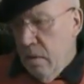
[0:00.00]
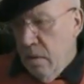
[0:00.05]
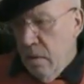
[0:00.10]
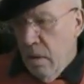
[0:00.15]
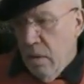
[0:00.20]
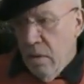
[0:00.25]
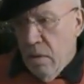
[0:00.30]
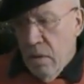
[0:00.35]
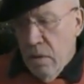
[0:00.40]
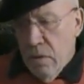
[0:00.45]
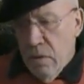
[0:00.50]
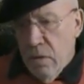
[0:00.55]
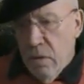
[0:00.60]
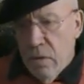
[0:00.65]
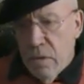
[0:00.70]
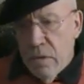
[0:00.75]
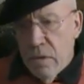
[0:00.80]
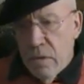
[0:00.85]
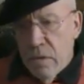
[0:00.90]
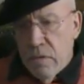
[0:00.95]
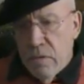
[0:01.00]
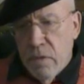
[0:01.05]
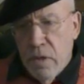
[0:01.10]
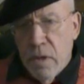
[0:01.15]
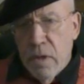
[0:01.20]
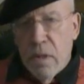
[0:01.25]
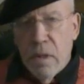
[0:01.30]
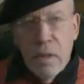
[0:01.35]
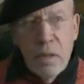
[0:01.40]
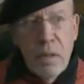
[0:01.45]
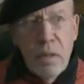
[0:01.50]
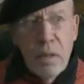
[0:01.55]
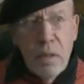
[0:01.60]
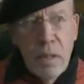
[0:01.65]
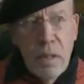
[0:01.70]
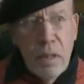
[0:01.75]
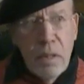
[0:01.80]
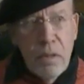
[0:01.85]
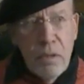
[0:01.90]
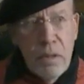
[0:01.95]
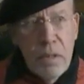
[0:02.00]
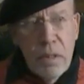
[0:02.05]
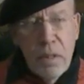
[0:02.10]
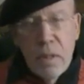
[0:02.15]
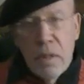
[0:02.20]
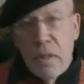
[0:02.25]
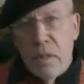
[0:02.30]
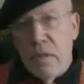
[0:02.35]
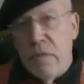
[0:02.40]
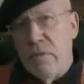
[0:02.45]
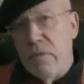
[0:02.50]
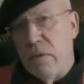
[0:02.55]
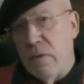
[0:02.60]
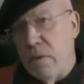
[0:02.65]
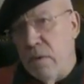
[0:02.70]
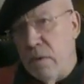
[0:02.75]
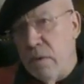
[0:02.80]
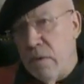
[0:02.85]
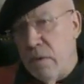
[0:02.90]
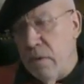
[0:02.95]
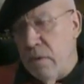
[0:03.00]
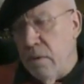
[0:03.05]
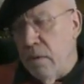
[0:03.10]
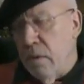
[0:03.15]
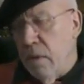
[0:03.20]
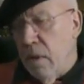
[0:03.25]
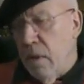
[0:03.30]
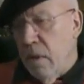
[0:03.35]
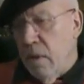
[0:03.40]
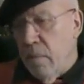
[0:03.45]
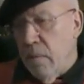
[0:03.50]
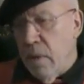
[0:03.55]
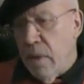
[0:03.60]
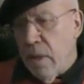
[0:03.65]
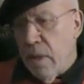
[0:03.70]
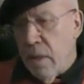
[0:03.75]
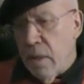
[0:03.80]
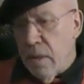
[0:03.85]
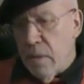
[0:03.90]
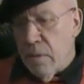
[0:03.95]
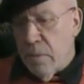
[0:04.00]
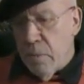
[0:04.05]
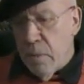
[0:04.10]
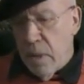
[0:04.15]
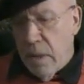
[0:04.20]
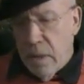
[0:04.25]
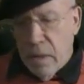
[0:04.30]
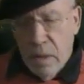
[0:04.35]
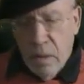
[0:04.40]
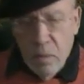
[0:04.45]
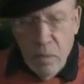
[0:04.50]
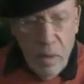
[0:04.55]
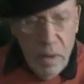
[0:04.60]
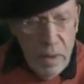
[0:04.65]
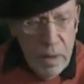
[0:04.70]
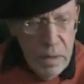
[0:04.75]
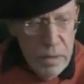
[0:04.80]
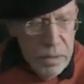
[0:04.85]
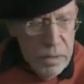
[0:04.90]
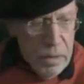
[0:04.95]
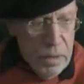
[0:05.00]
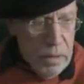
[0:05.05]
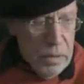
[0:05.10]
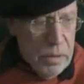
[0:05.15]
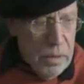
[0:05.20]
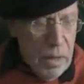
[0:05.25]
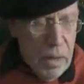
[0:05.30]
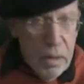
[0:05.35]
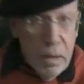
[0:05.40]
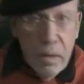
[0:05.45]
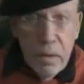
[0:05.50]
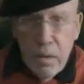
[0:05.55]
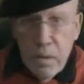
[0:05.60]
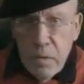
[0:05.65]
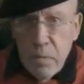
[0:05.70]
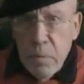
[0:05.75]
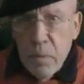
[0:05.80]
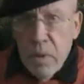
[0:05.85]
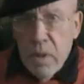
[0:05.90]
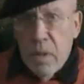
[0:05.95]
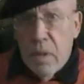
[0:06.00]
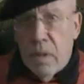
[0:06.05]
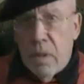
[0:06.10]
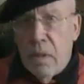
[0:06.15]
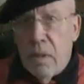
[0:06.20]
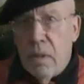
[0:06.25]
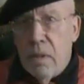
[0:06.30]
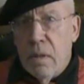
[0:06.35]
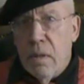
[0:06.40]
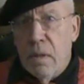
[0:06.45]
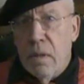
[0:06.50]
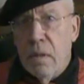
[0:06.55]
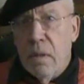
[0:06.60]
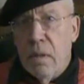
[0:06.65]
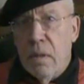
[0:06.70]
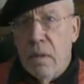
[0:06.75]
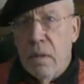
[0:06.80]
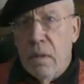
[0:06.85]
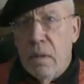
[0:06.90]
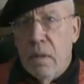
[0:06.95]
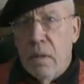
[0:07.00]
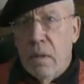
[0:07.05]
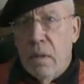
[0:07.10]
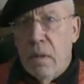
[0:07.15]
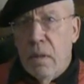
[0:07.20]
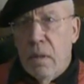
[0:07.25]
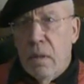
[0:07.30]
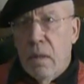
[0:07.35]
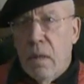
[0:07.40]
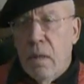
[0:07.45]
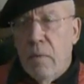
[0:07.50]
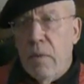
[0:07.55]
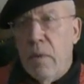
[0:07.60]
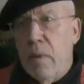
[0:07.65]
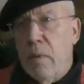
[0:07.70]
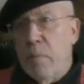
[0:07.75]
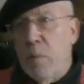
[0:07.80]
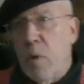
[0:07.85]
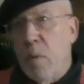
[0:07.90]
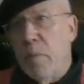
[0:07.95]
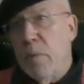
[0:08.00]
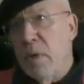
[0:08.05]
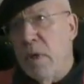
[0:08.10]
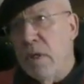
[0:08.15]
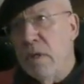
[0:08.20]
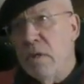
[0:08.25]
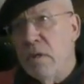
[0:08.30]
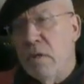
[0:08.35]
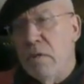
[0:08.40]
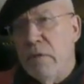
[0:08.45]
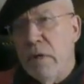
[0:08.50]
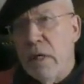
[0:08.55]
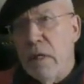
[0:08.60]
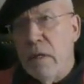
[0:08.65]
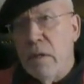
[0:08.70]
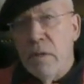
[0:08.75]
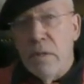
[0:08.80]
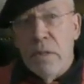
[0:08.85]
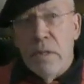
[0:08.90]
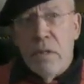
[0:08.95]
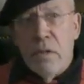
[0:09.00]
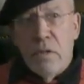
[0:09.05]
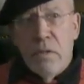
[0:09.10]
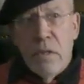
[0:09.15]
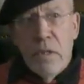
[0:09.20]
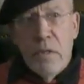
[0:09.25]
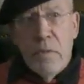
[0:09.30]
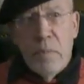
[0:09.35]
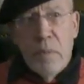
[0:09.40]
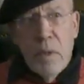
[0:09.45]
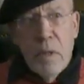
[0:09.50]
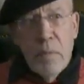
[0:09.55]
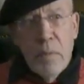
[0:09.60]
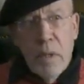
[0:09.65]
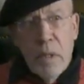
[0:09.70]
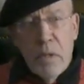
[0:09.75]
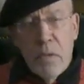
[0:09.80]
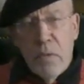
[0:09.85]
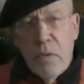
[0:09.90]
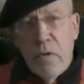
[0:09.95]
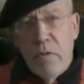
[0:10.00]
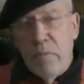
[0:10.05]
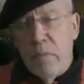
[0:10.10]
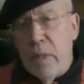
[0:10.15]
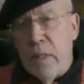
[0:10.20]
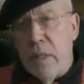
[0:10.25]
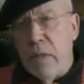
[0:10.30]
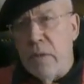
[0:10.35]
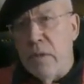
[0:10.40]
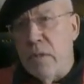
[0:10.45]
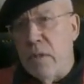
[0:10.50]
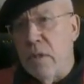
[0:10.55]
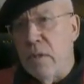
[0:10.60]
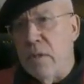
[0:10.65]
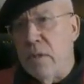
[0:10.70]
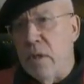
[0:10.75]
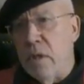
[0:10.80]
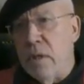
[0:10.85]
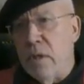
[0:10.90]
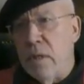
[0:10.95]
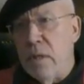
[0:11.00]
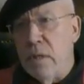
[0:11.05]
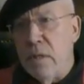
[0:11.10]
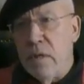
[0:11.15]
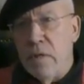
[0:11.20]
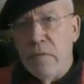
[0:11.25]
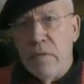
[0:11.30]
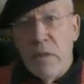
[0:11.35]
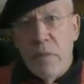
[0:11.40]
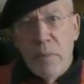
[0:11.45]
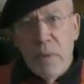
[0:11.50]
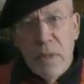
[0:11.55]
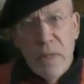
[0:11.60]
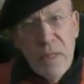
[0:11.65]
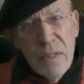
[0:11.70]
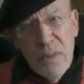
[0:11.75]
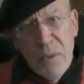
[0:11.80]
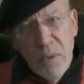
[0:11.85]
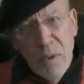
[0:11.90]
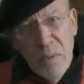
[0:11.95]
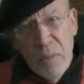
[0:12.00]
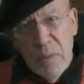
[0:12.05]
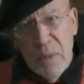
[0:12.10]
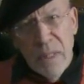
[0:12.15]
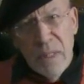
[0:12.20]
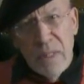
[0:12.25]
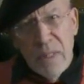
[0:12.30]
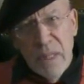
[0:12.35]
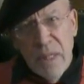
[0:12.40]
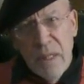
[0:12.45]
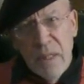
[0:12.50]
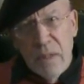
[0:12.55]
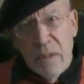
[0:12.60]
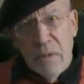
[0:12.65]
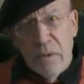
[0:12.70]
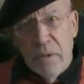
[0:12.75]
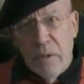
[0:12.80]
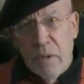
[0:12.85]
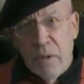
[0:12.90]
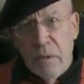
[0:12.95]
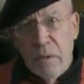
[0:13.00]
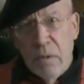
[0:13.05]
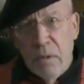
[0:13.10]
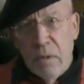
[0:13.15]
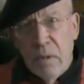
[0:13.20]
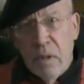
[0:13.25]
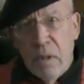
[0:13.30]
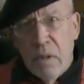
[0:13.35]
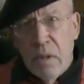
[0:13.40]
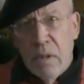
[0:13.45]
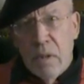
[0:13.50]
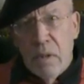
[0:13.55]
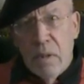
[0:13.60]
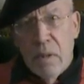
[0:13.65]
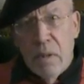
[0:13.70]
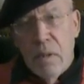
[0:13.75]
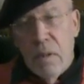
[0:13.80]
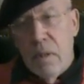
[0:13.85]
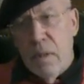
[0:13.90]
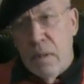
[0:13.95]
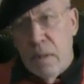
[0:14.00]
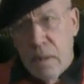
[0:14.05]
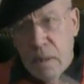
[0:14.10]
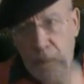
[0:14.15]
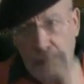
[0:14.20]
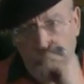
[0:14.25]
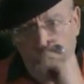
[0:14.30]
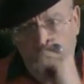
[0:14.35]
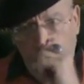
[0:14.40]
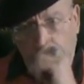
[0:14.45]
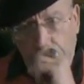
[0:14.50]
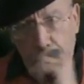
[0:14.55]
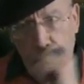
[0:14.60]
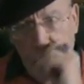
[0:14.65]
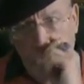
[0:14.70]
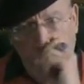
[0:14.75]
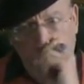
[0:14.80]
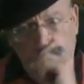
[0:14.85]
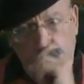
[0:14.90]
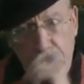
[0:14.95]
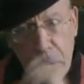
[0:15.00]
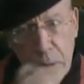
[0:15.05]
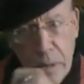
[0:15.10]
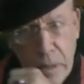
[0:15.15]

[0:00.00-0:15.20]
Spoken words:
local authorities find it increasingly difficult to make ends meet. Now, why is this? How can this be? I mean, the population of England has increased by about 12 million since 1970, but that's not a big deal, you know, compared